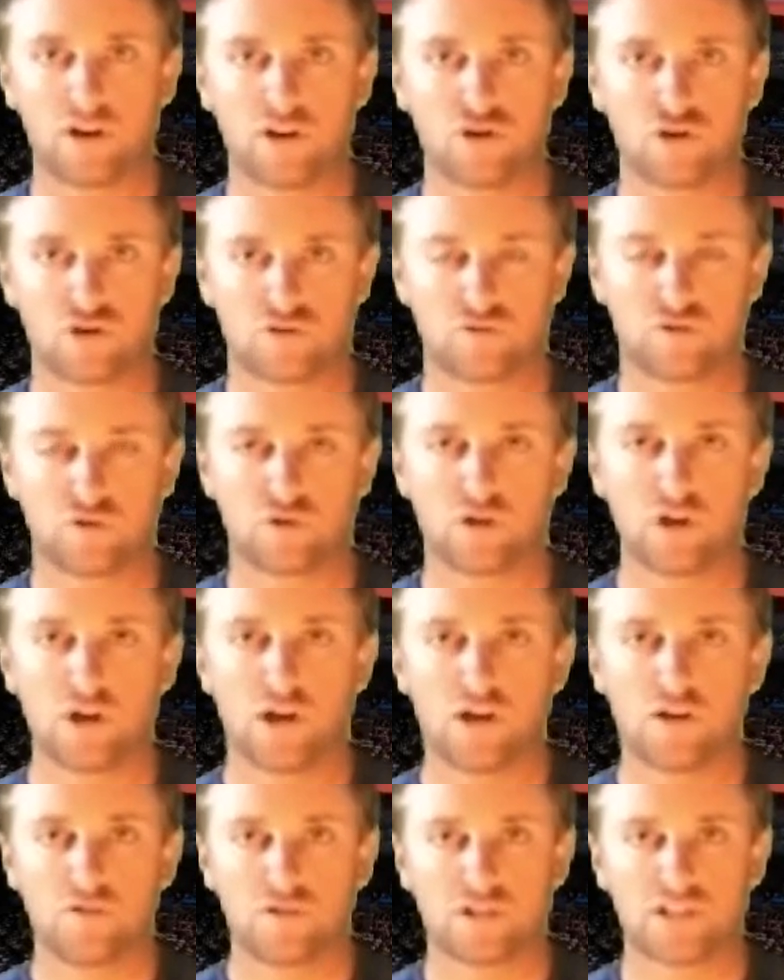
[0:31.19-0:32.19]
useful
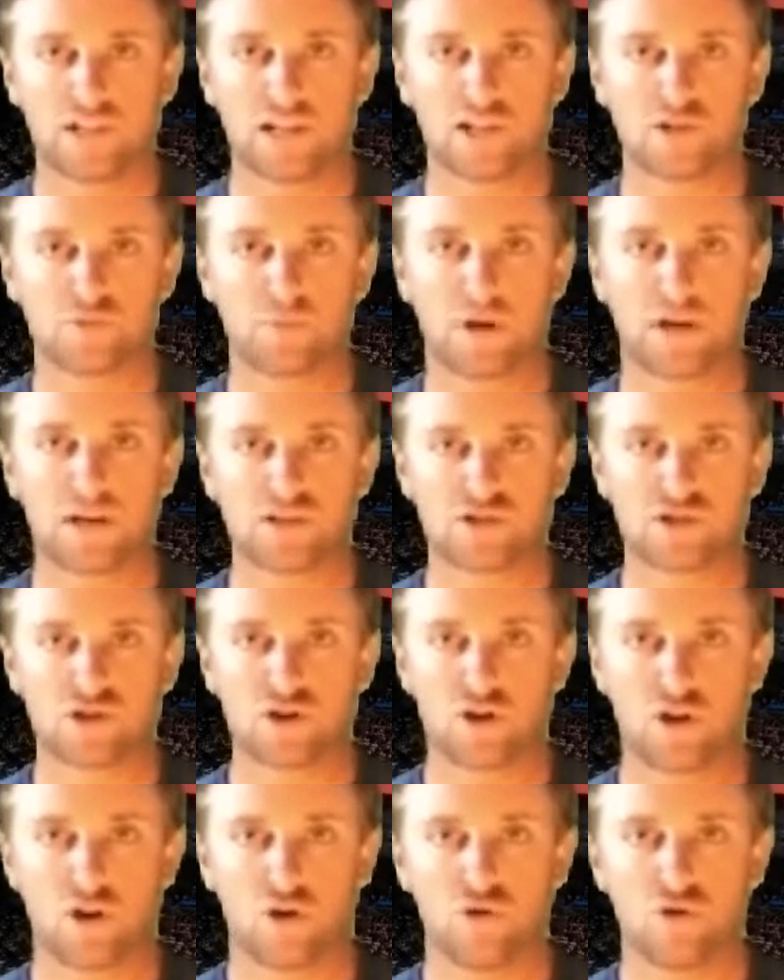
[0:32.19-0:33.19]
for tennis players to
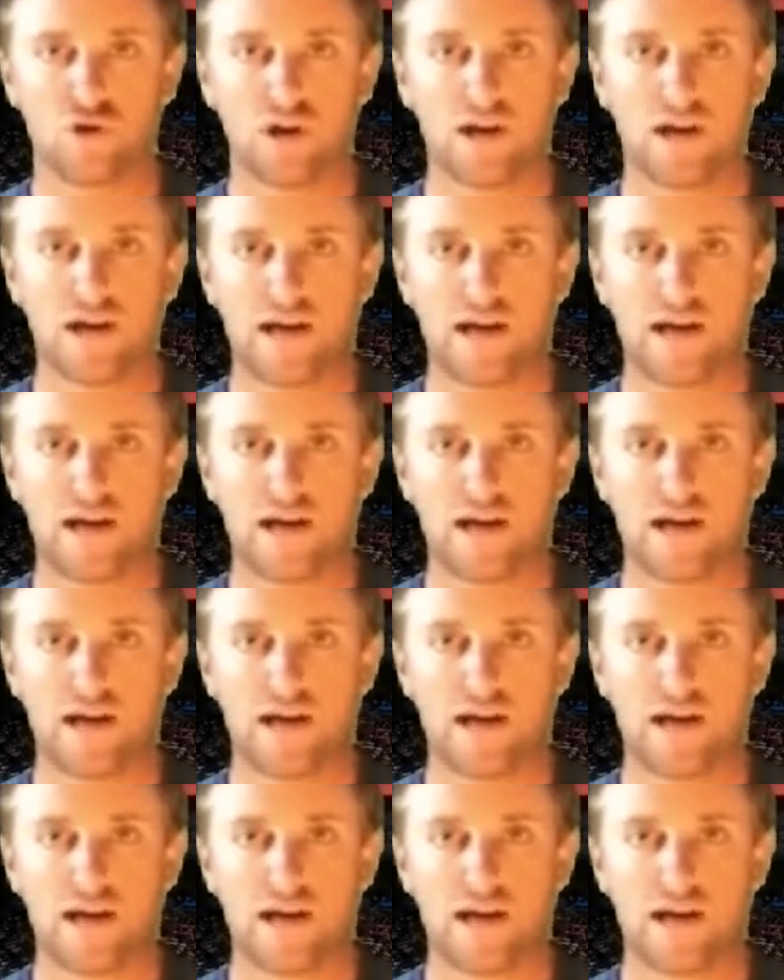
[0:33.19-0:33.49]
know,